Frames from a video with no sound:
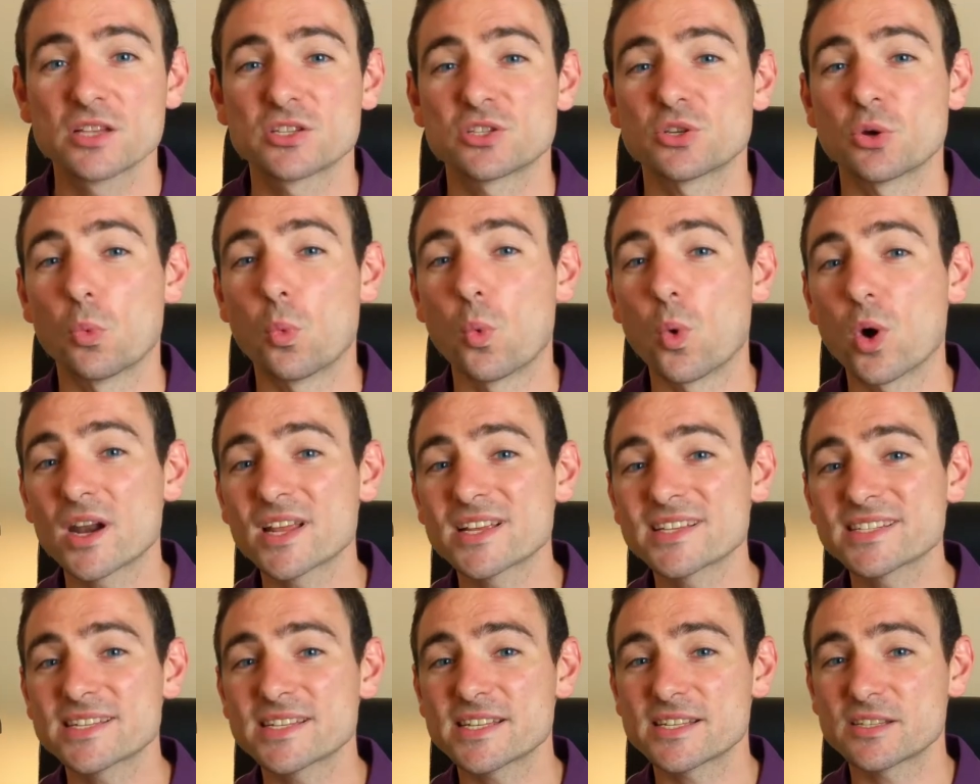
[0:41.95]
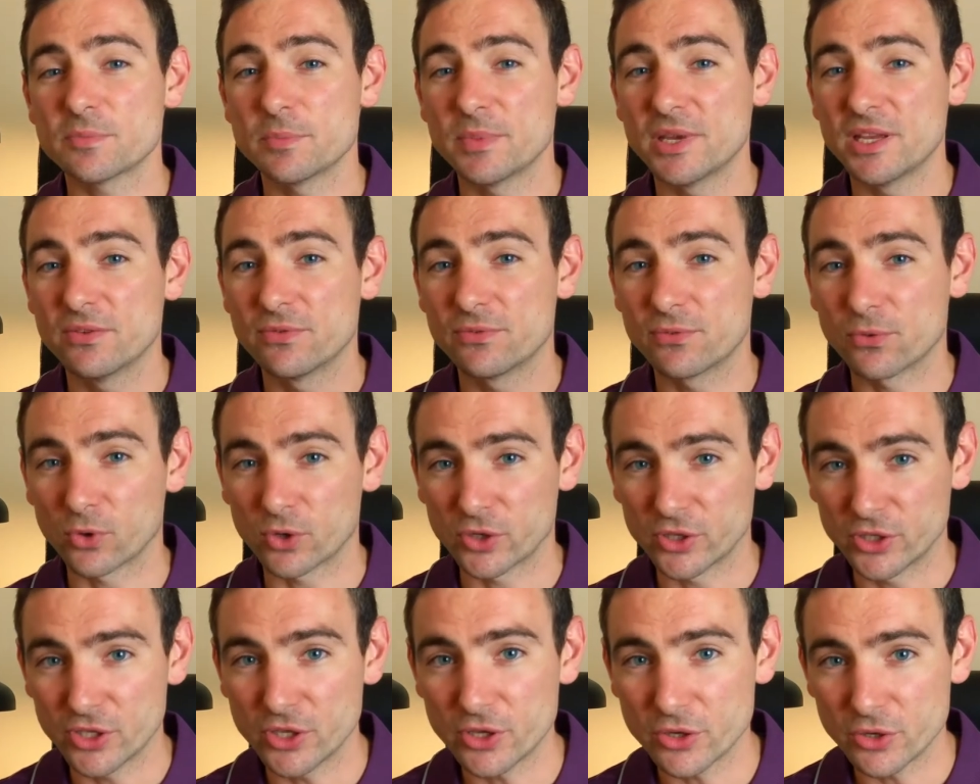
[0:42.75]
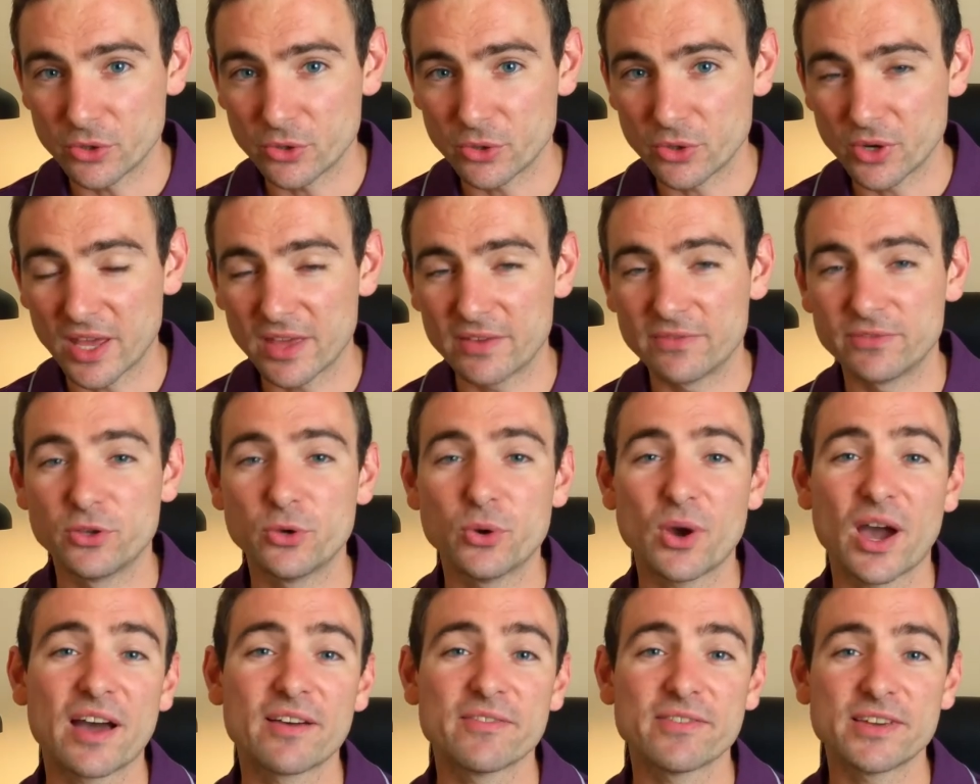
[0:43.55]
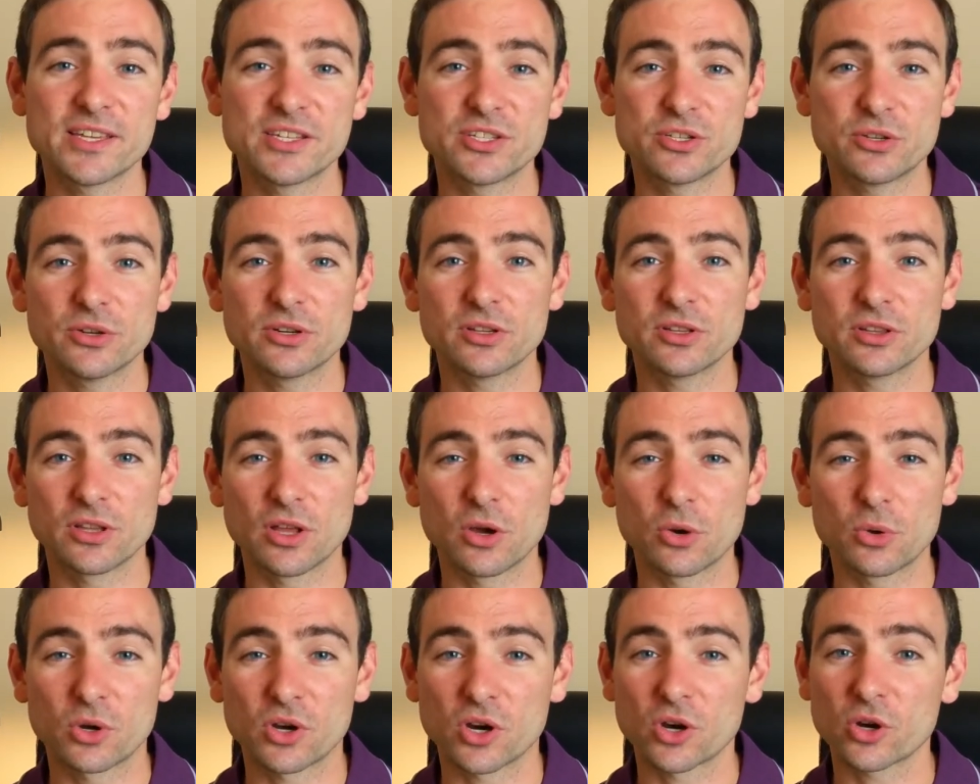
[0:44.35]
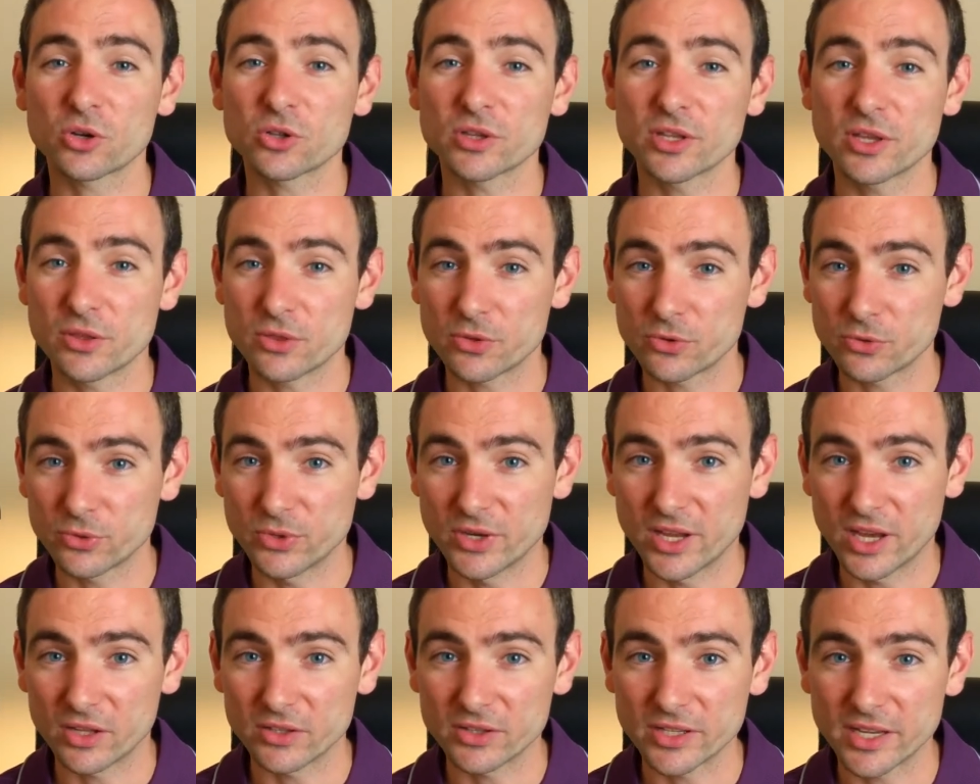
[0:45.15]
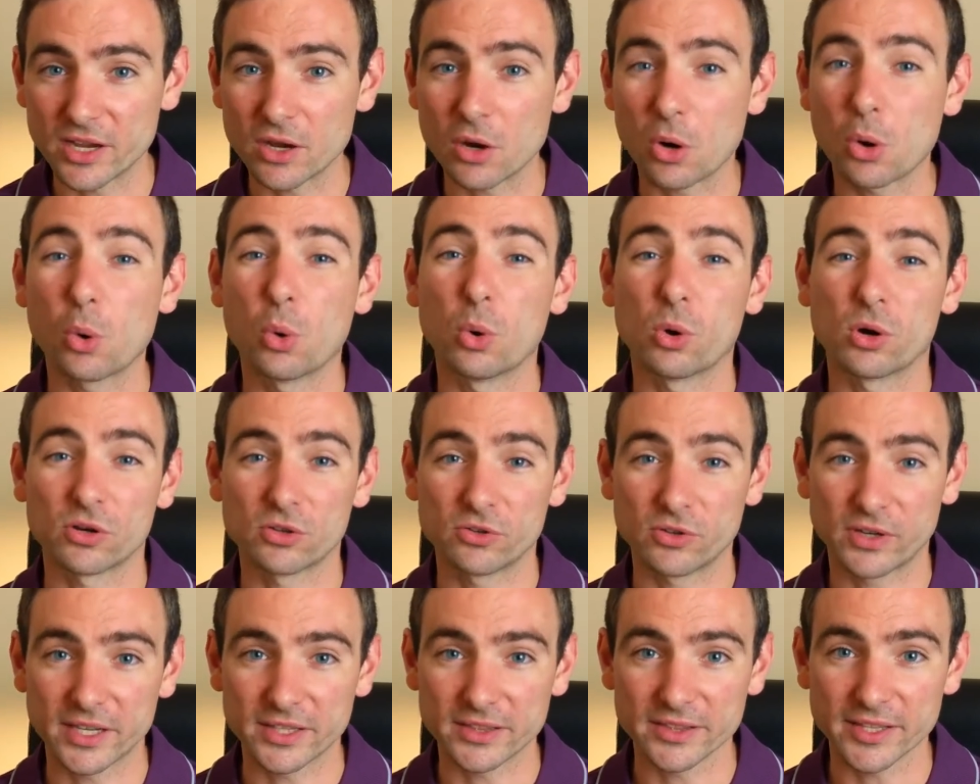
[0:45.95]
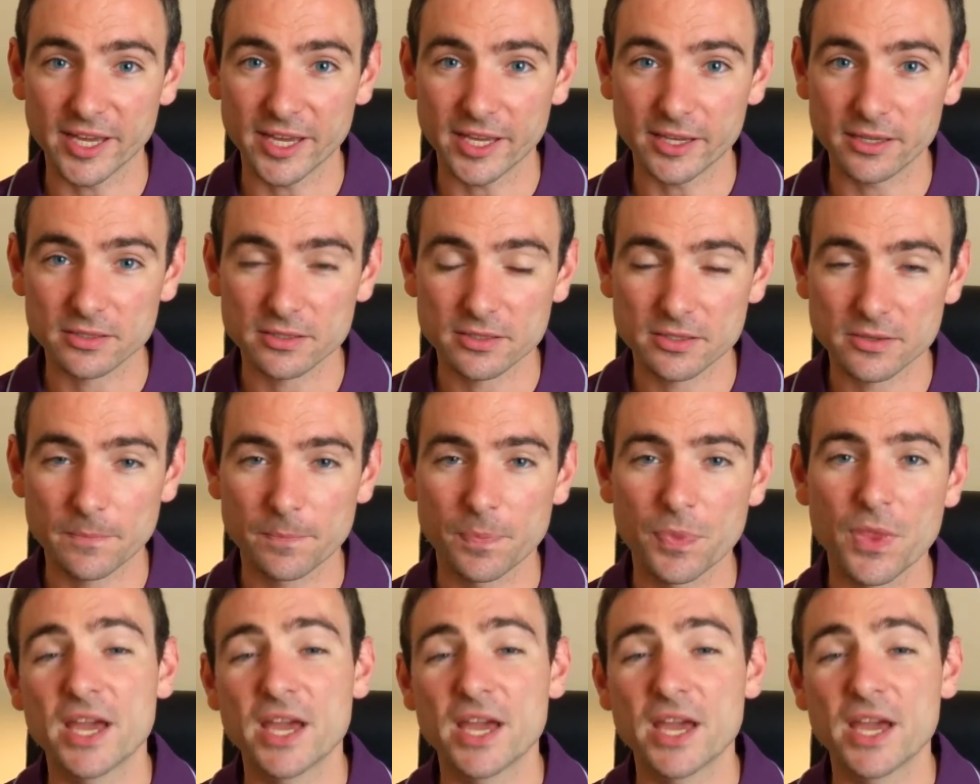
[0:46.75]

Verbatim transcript: So what does this mean for you if you have a student loan currently through Nelnet or Great Lakes?